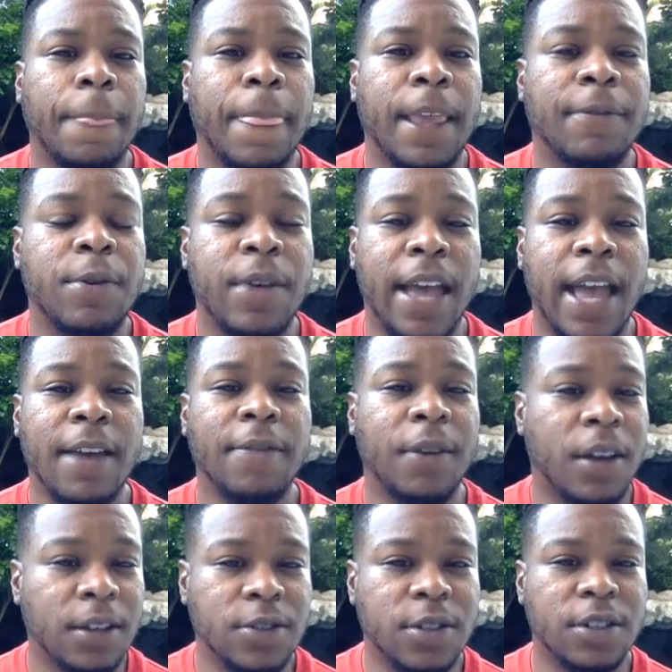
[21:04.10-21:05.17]
If you have
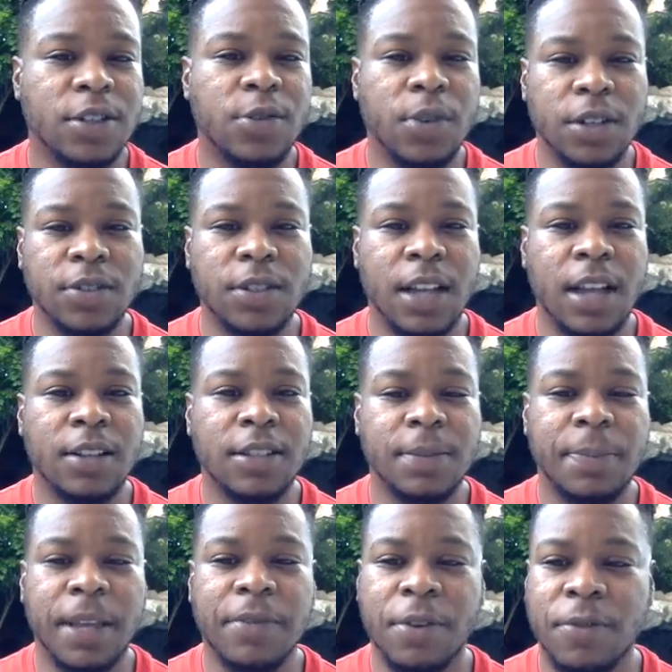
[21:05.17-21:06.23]
$100 or $200
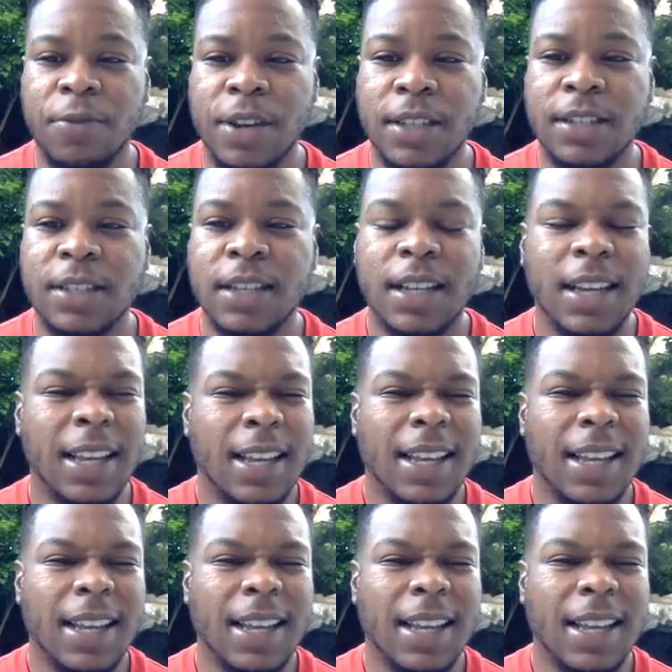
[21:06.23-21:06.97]
to be able to risk,